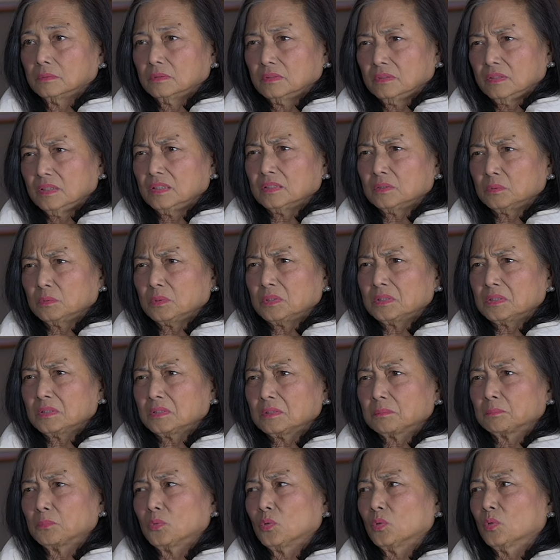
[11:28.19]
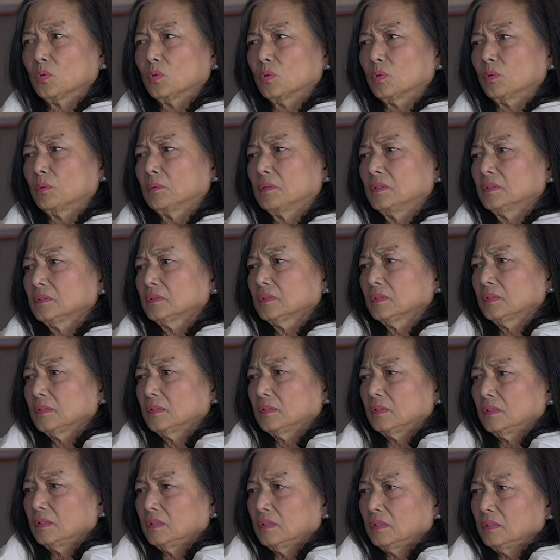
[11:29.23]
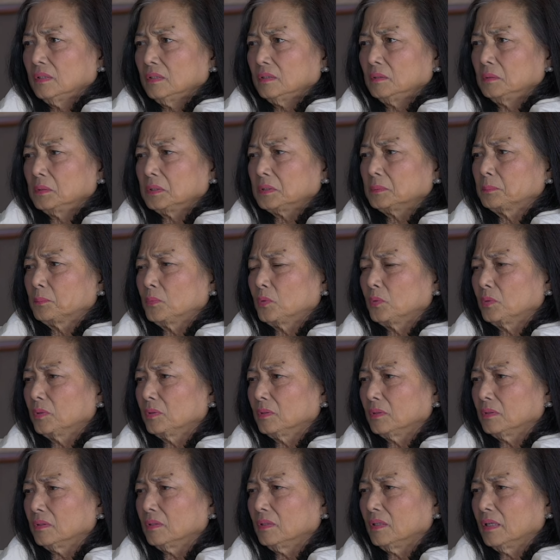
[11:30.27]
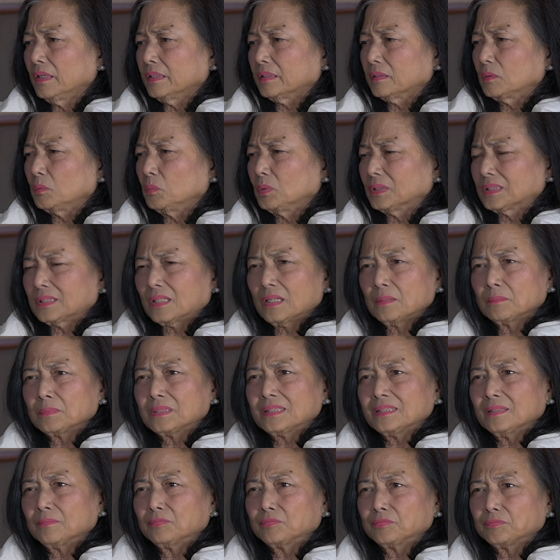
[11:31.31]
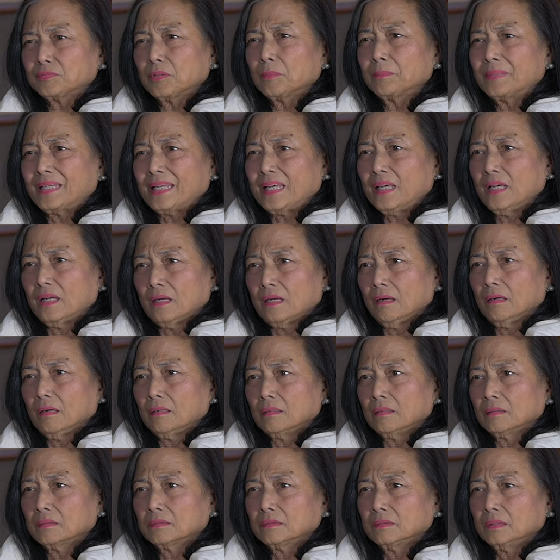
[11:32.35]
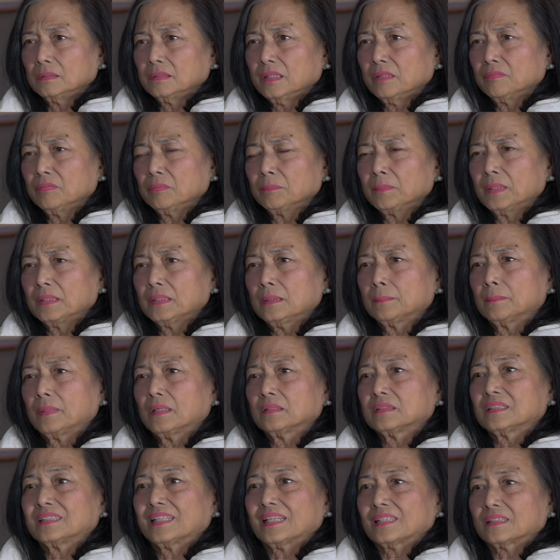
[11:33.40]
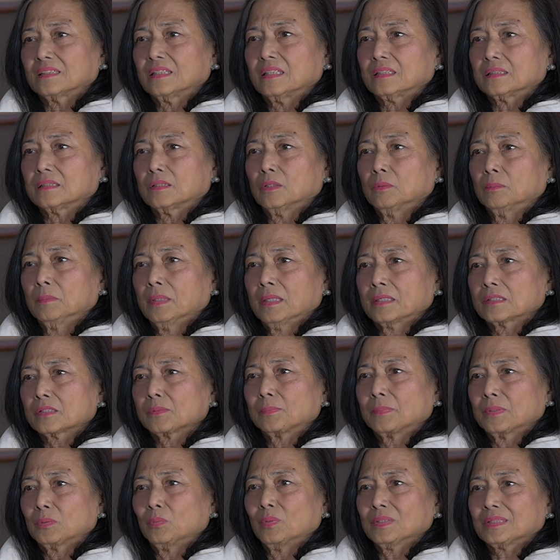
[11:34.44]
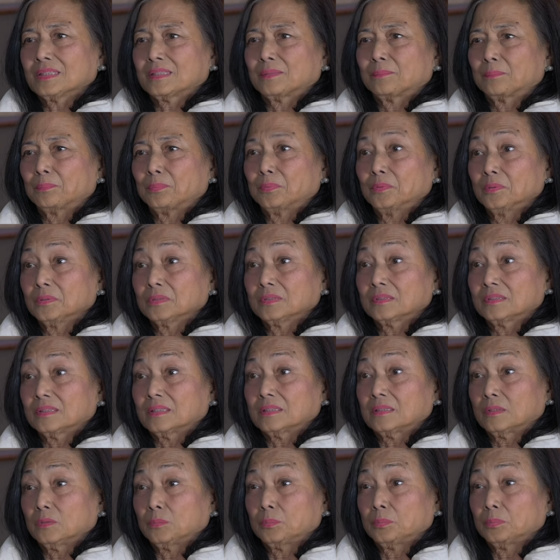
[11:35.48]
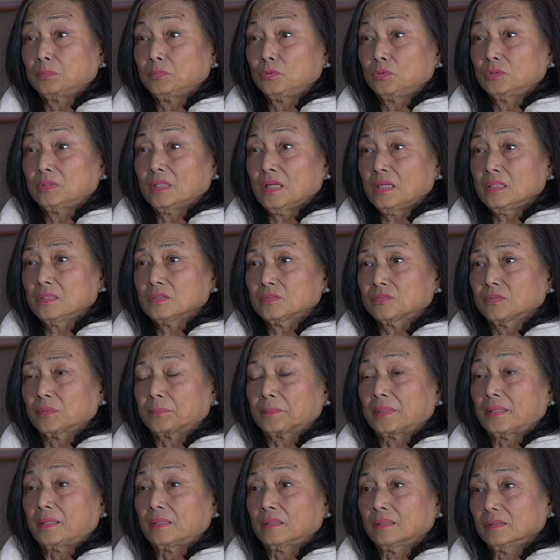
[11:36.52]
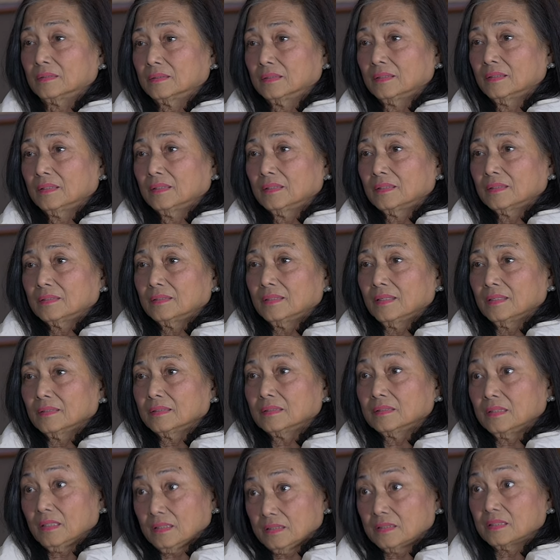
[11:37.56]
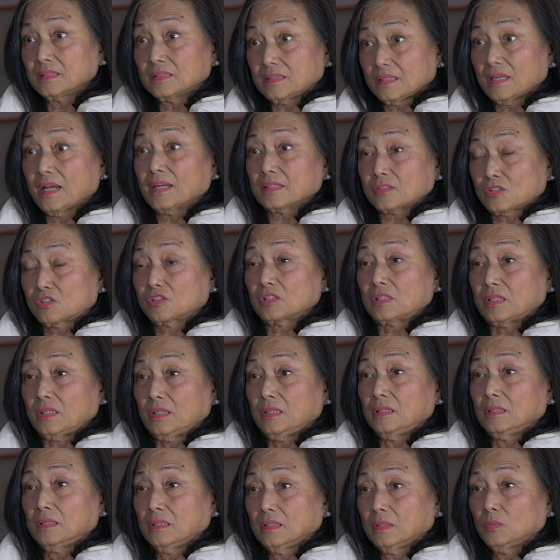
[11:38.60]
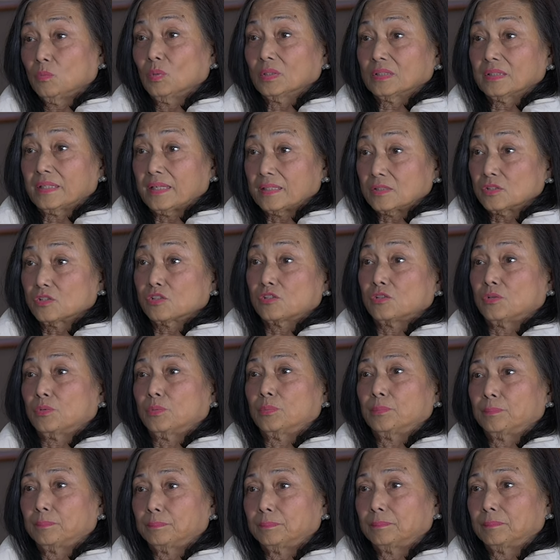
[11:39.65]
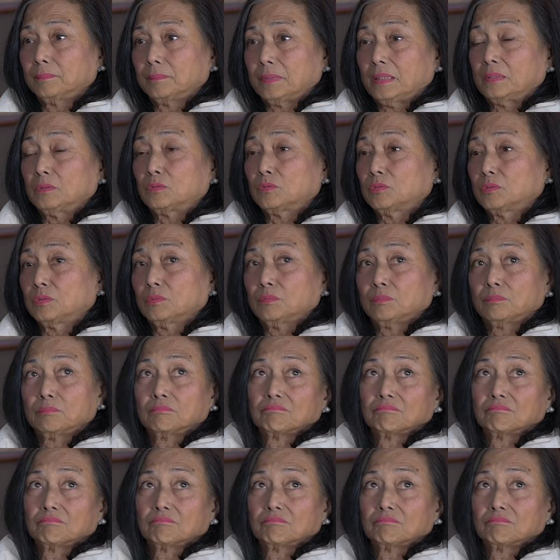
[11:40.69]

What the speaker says: it was more like what comes from here. Never mind about technique so much, but what's important is if you dance from here, that is actually what gets you into